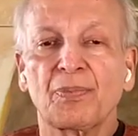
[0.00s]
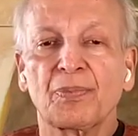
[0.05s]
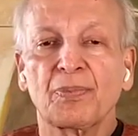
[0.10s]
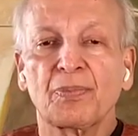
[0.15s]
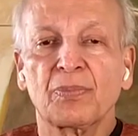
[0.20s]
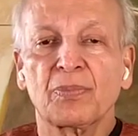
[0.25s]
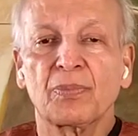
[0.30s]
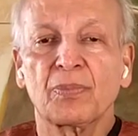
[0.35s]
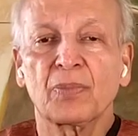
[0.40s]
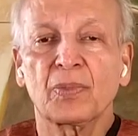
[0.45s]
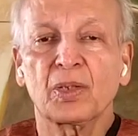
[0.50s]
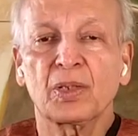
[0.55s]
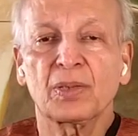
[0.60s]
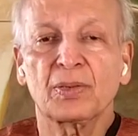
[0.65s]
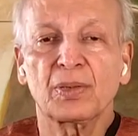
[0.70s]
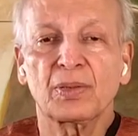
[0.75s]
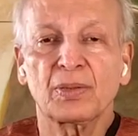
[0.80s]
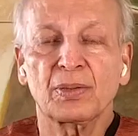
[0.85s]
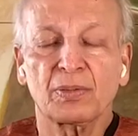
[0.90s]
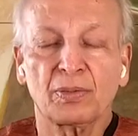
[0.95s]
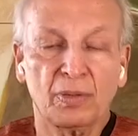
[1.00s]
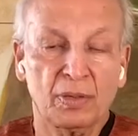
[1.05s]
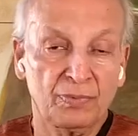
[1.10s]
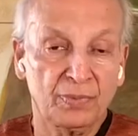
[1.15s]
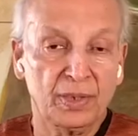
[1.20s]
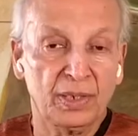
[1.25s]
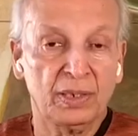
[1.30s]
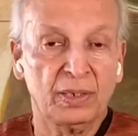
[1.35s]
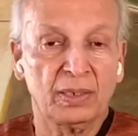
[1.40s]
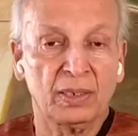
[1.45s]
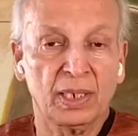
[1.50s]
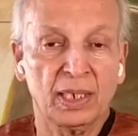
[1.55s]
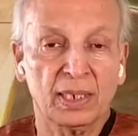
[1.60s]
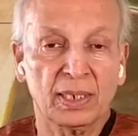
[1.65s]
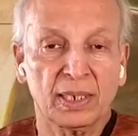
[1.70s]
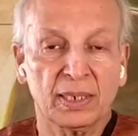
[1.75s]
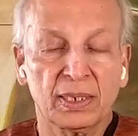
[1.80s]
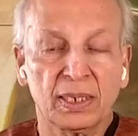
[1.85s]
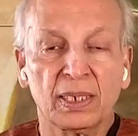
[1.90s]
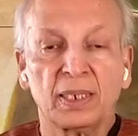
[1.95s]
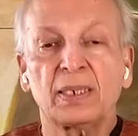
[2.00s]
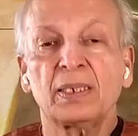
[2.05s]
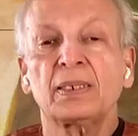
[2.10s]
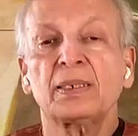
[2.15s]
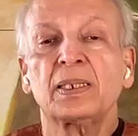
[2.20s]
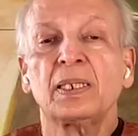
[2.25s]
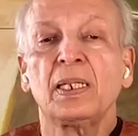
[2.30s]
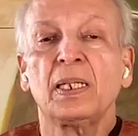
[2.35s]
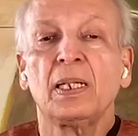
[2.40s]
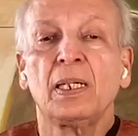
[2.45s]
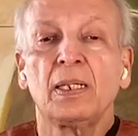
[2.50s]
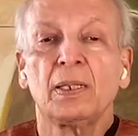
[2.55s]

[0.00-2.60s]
lung and heart,